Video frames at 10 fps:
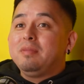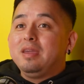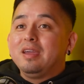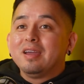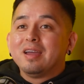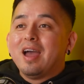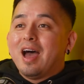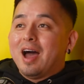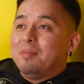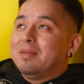Me,
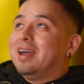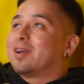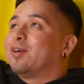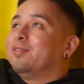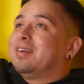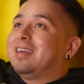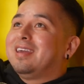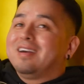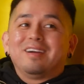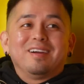I'm like over
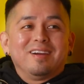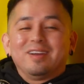here,